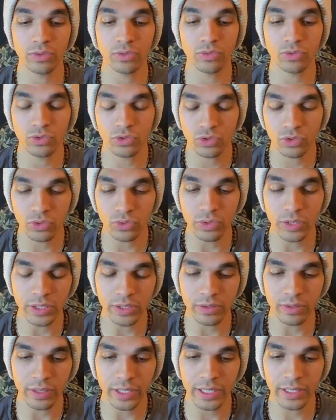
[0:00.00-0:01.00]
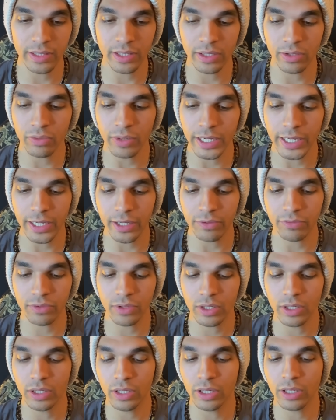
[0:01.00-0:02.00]
true inner light that you have.
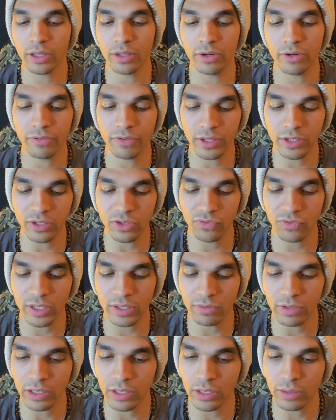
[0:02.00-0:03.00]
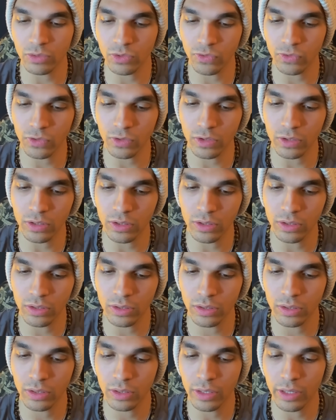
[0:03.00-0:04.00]
Clarify this Five of Cups for the
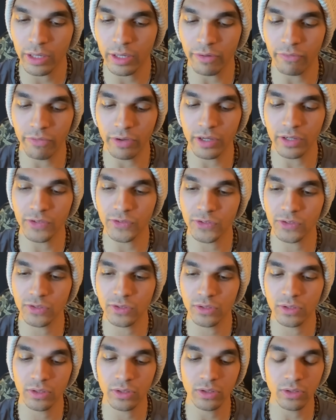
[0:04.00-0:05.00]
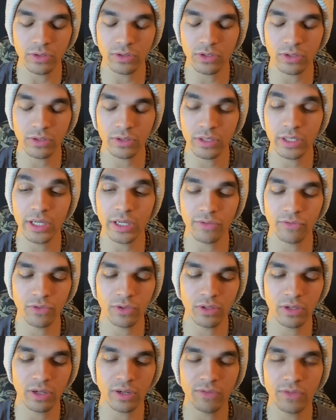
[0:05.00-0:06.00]
advice, for
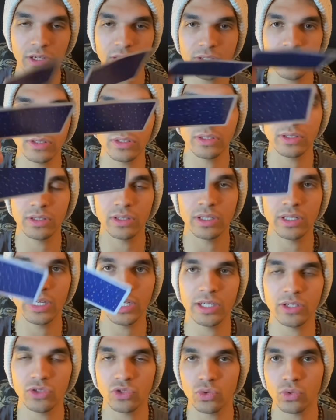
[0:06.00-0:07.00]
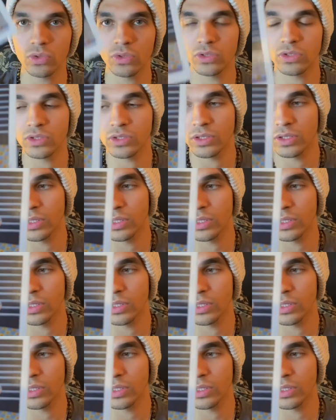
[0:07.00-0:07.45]
the advice, the Nine of Swords.